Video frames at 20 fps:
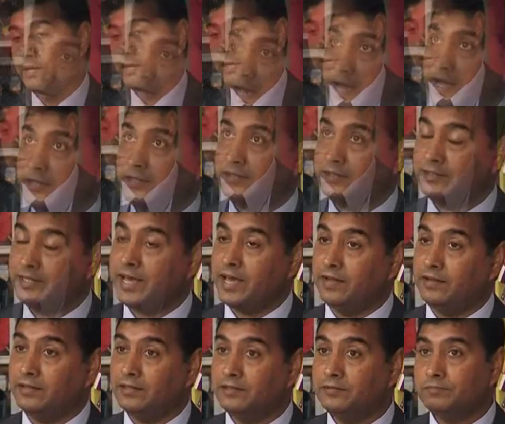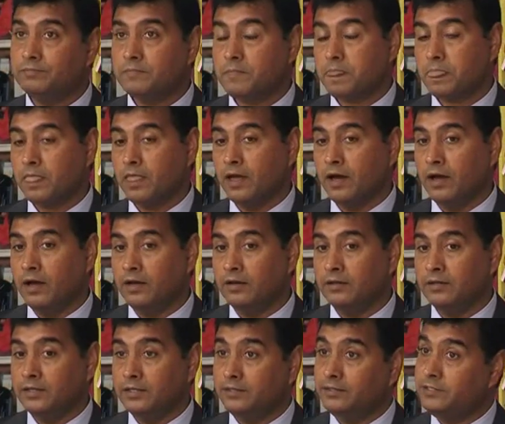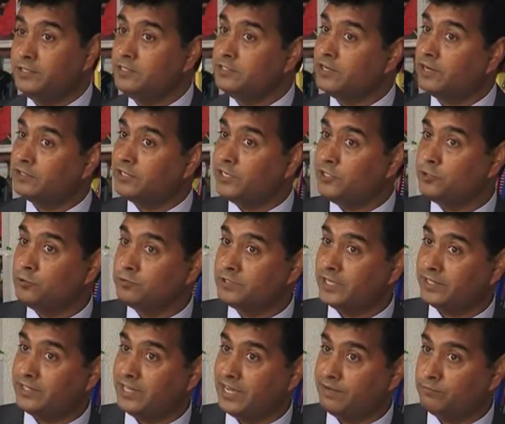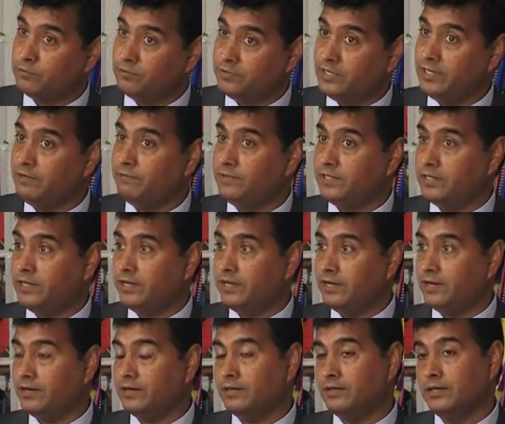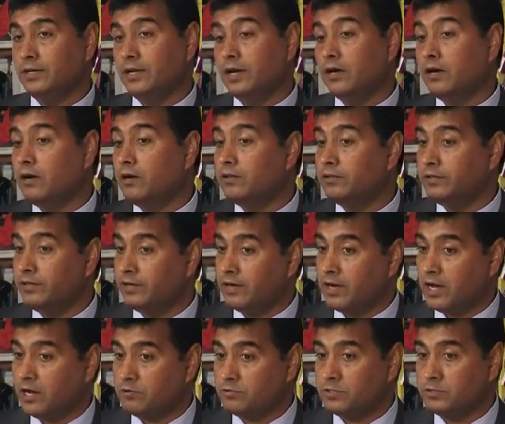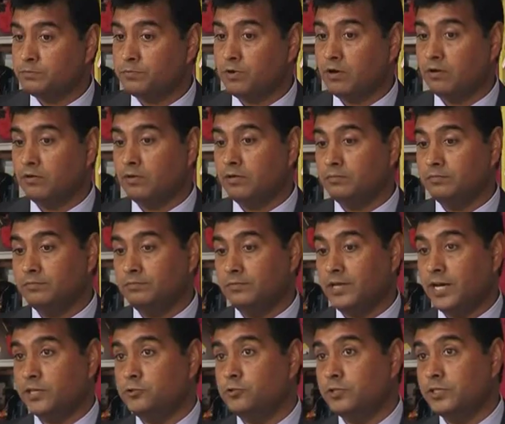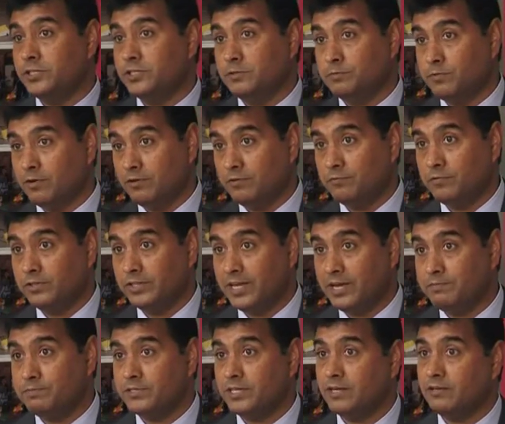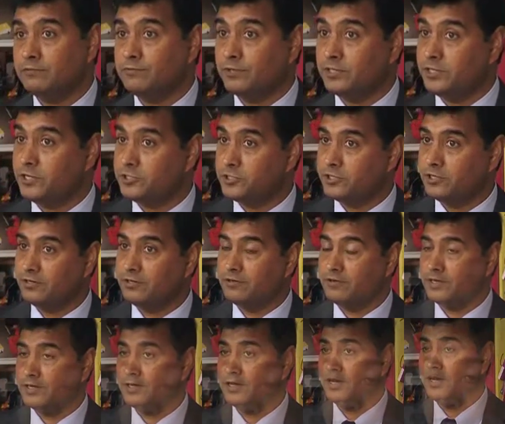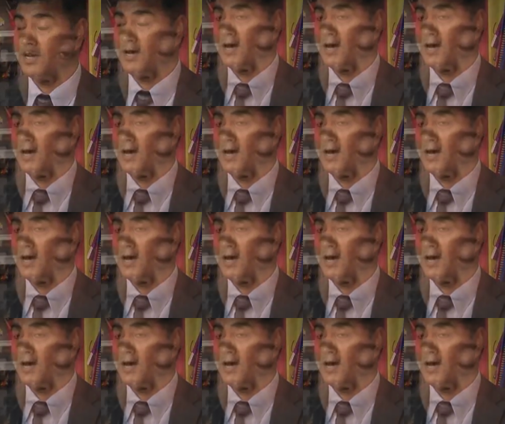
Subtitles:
And then these are the issues that they have to deal with here. Their housing problem, education problem for themselves, for their children.